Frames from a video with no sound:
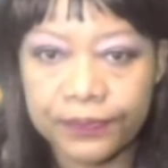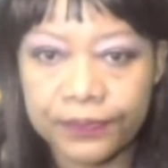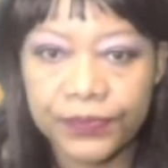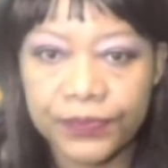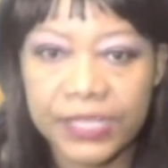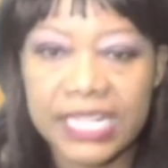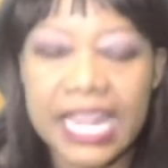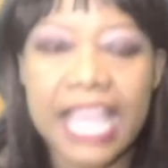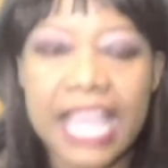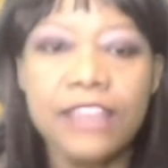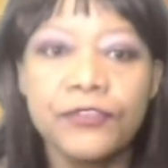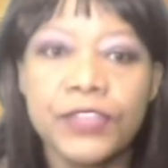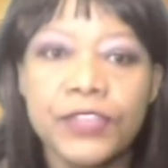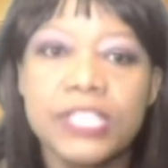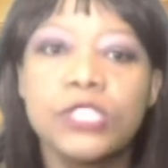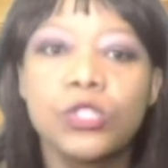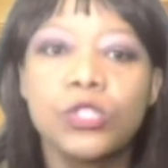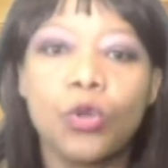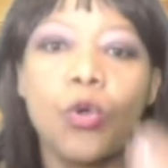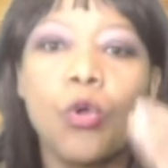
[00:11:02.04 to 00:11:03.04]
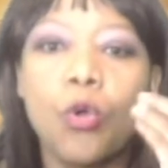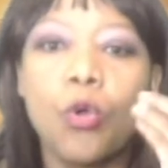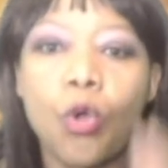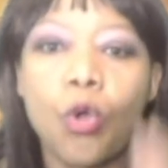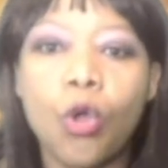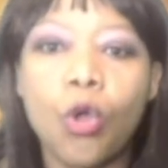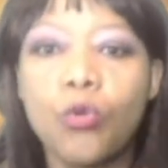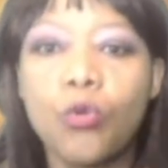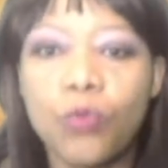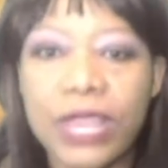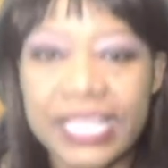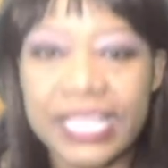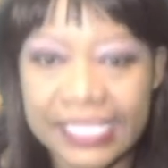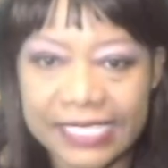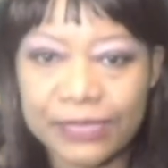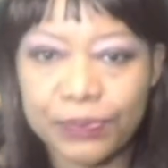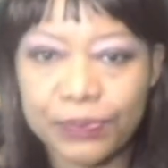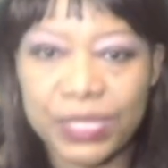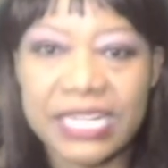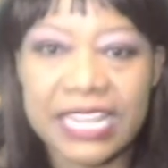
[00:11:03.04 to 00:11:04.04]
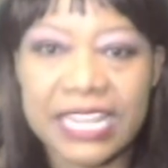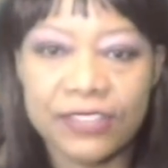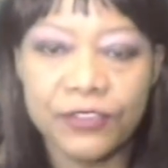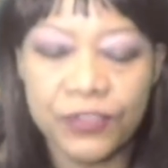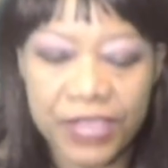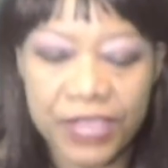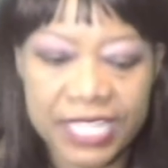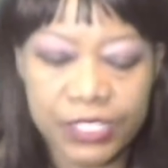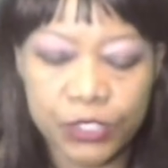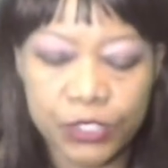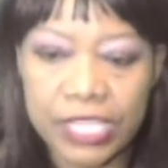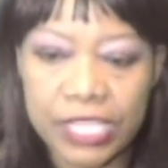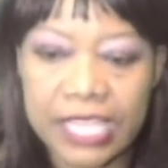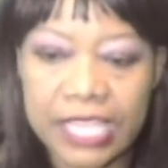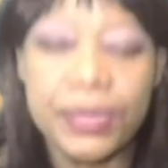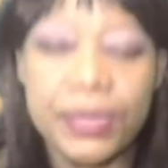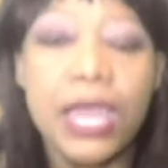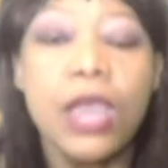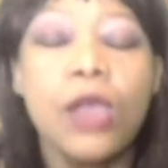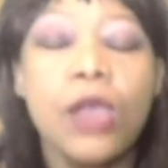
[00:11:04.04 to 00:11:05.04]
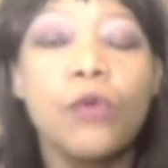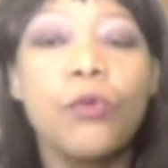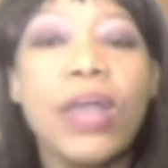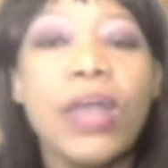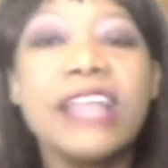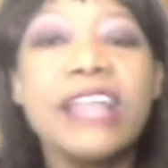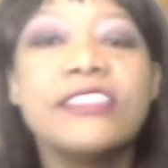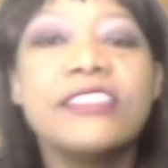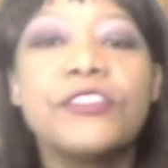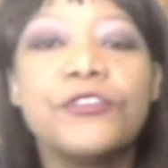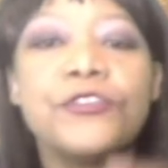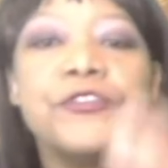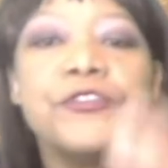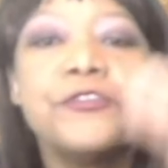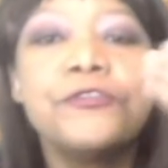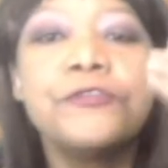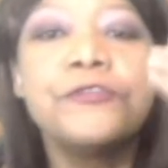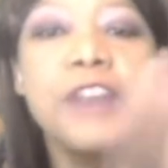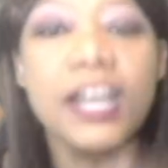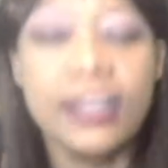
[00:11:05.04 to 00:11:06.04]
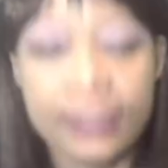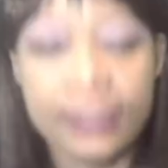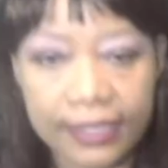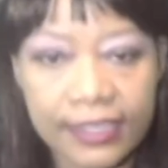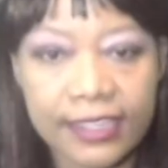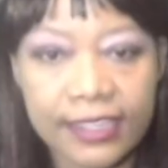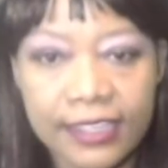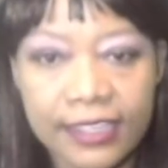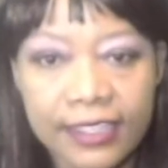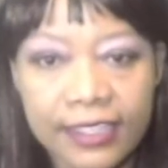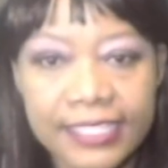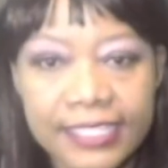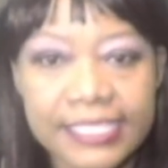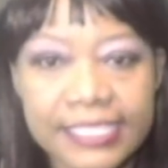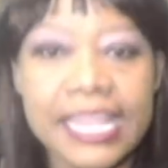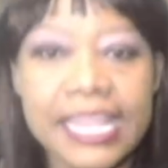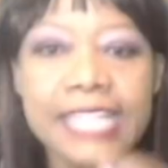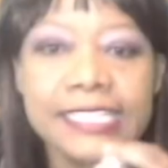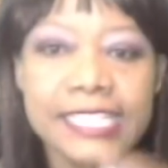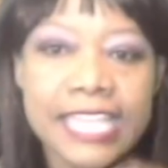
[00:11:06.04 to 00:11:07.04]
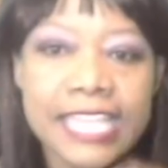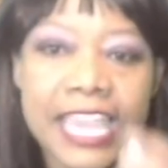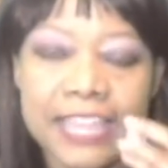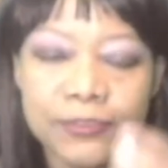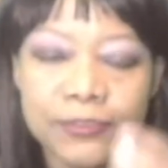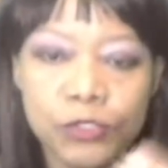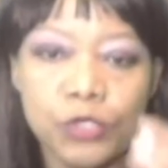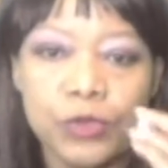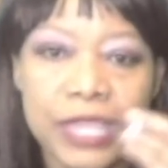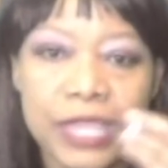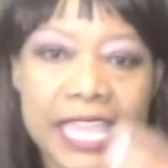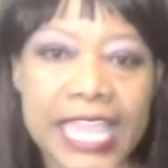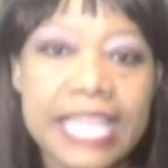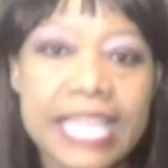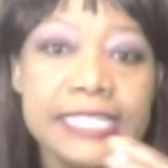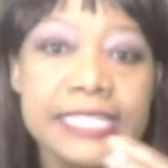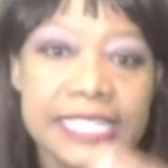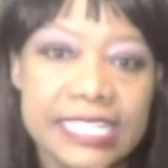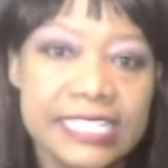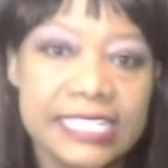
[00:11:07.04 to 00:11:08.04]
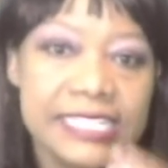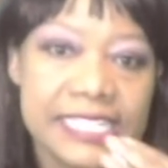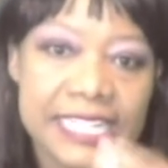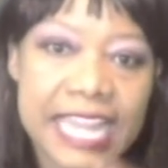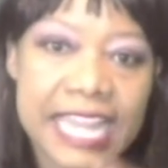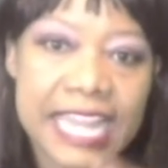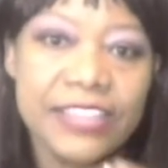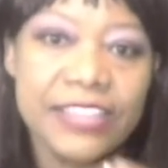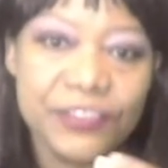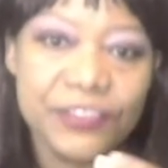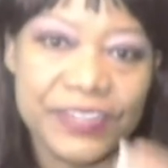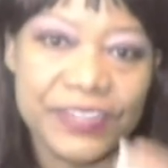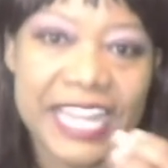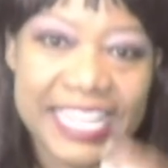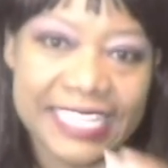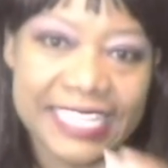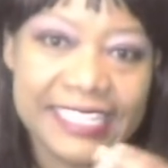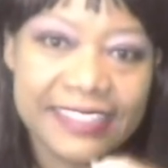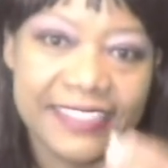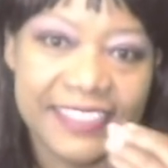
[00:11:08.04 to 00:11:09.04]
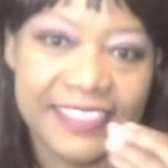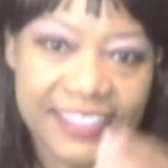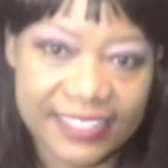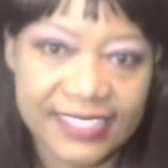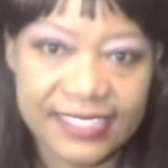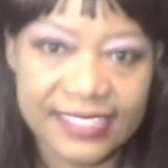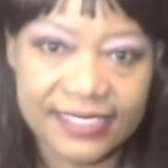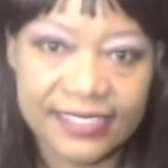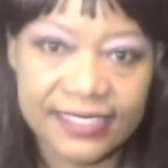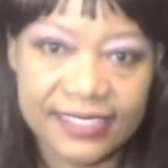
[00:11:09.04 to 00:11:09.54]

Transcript: Life has always been unfair to him. Why the fuck does he have to end his life like this?